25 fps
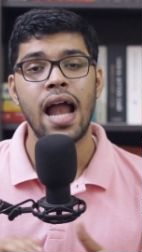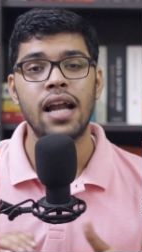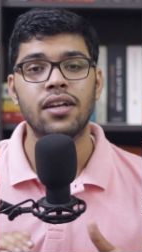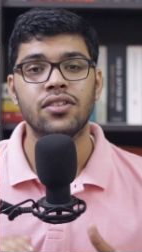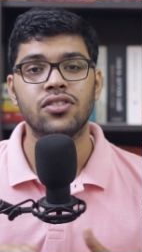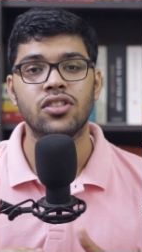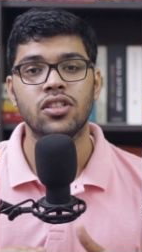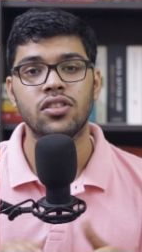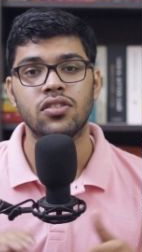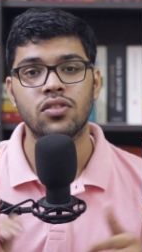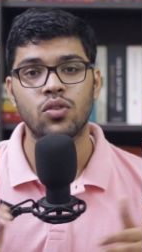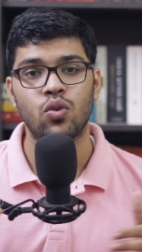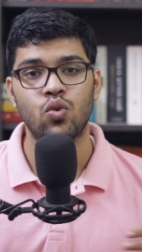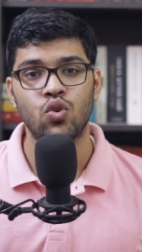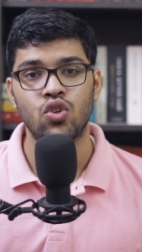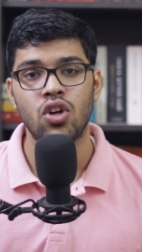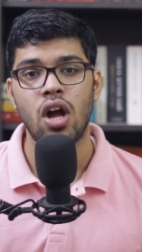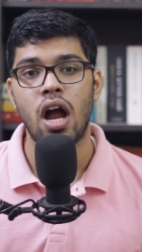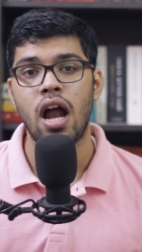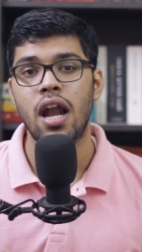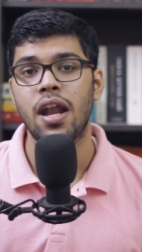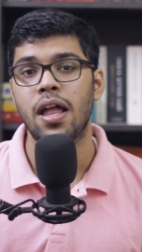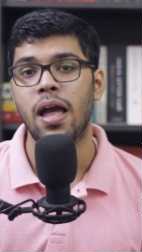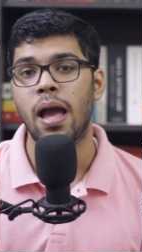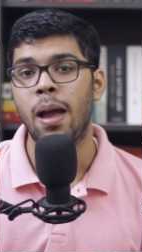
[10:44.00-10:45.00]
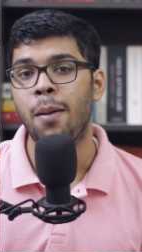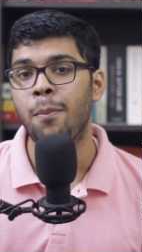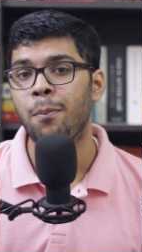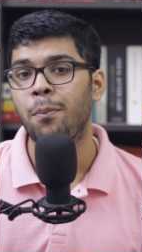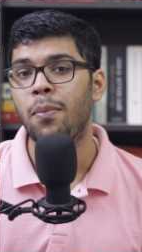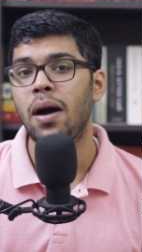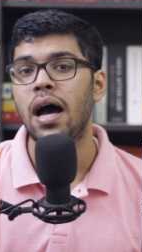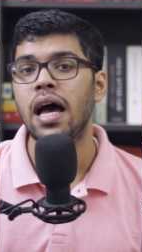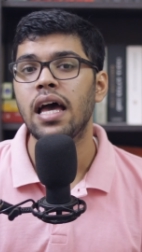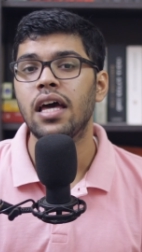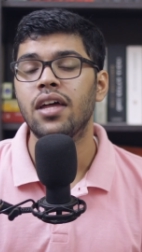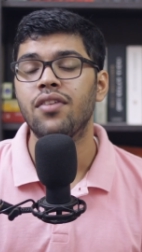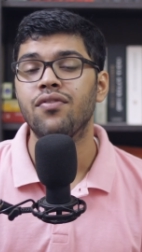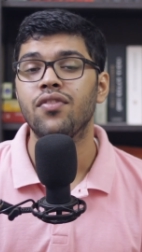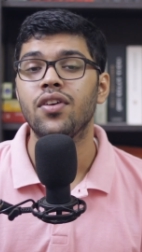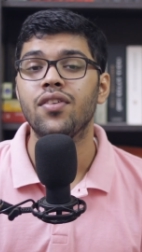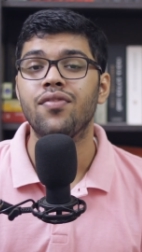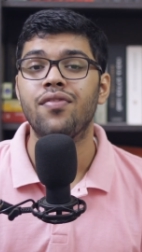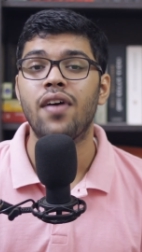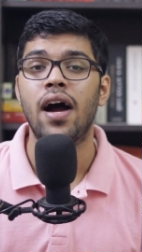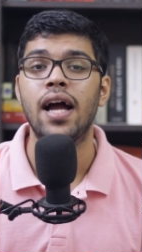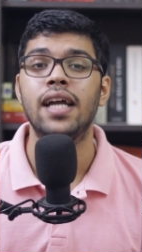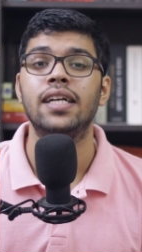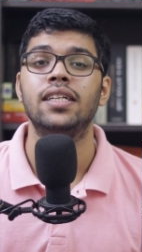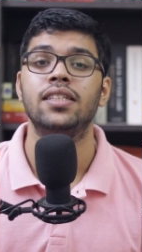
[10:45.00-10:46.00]
at this Kushan Empire, we
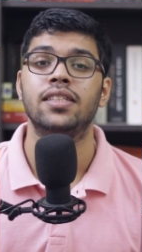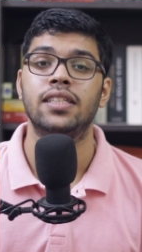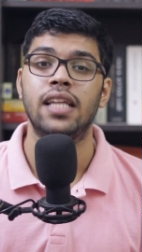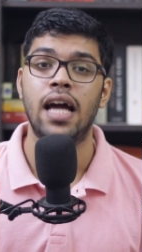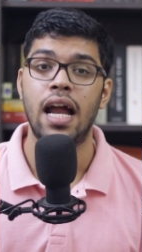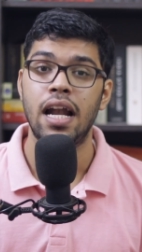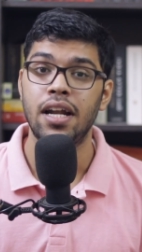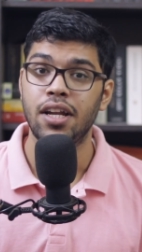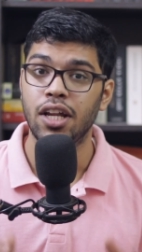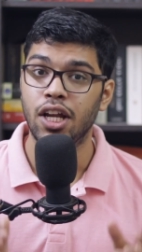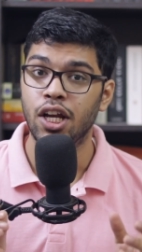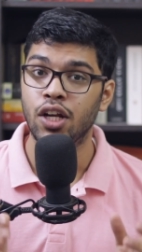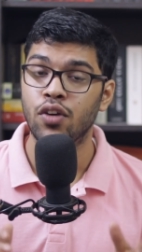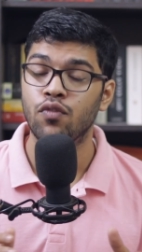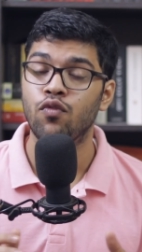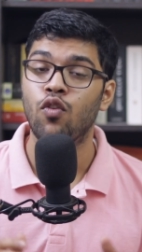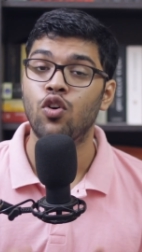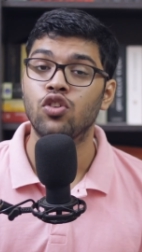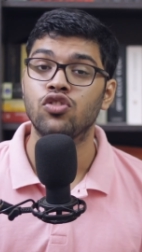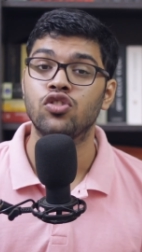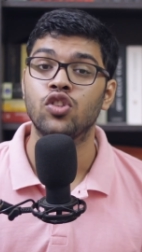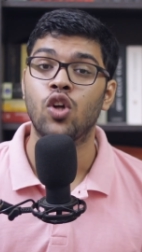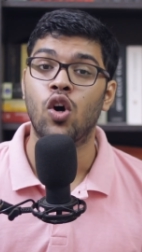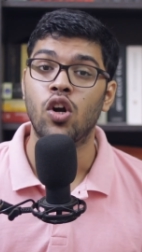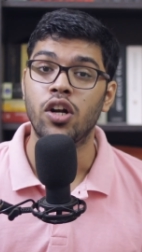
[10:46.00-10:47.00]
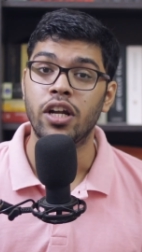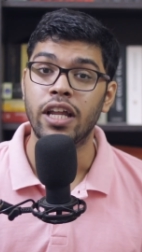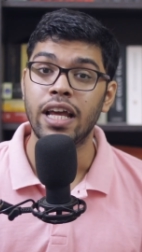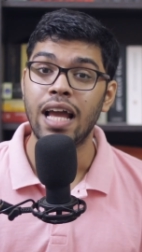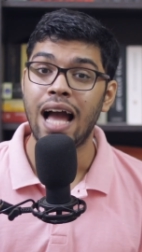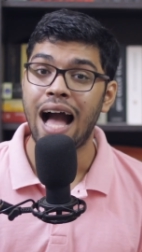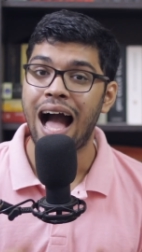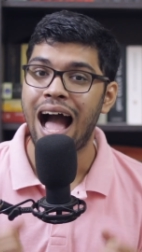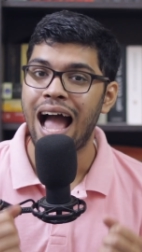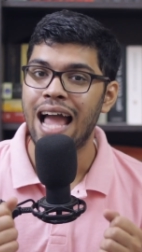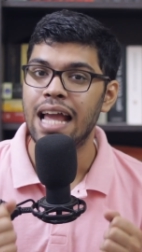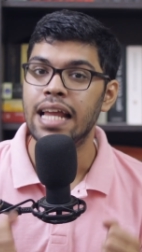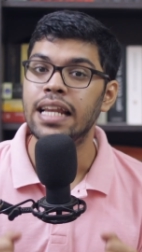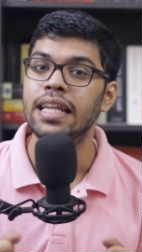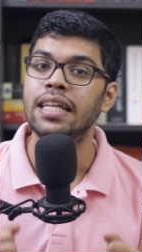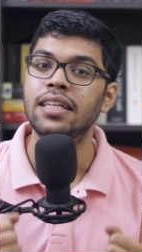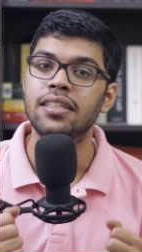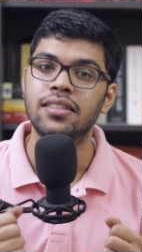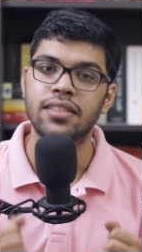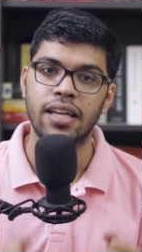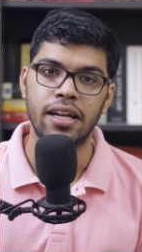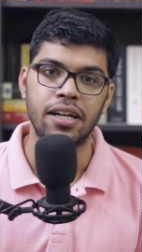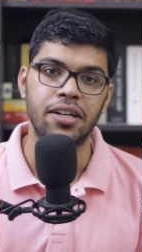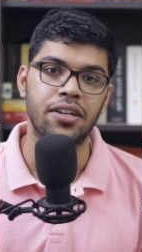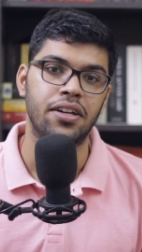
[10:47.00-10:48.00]
find that it was not a
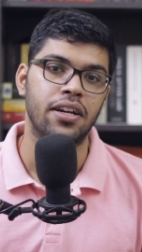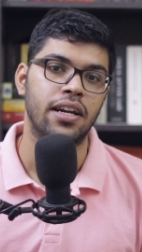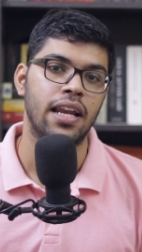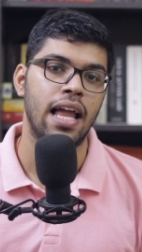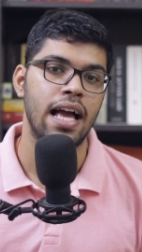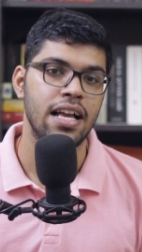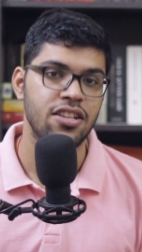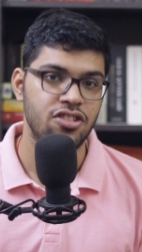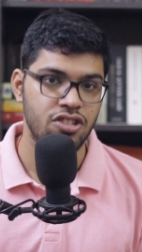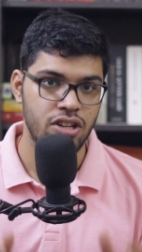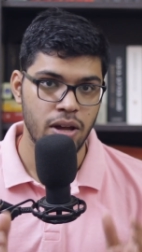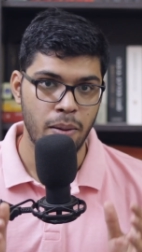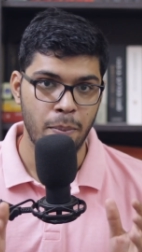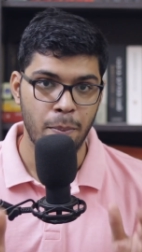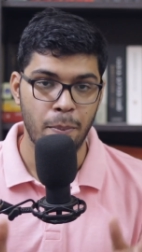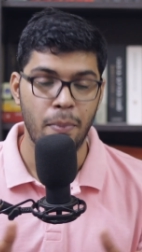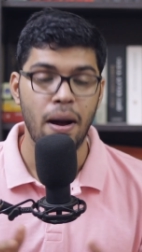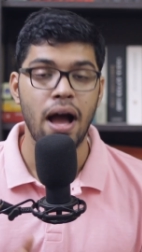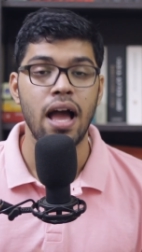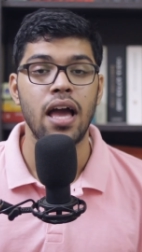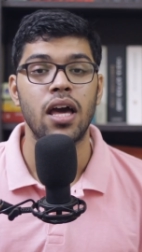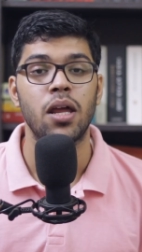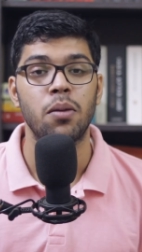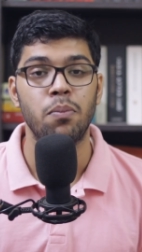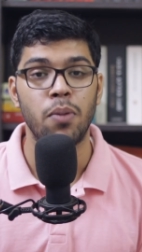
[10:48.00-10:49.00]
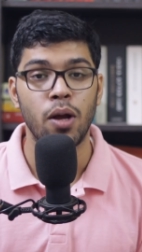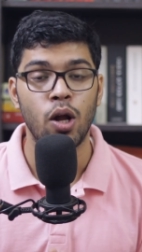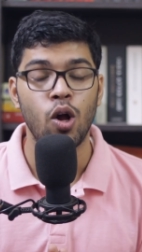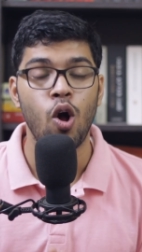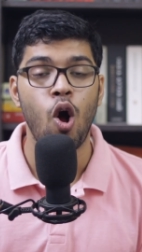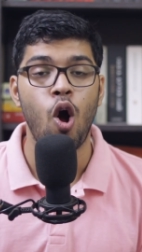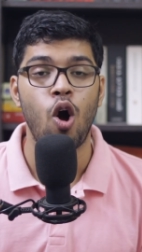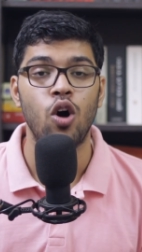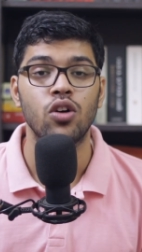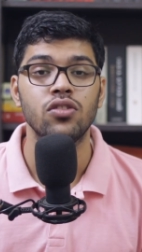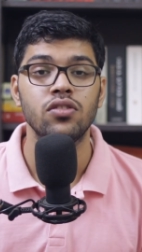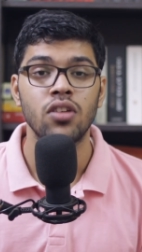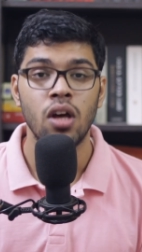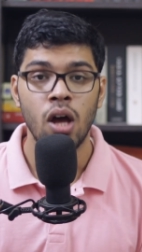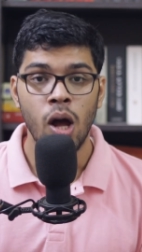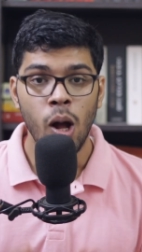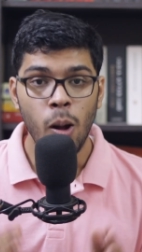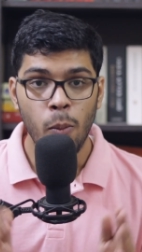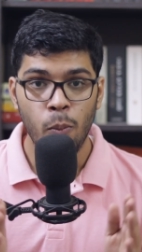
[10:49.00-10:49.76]
highly centralized empire because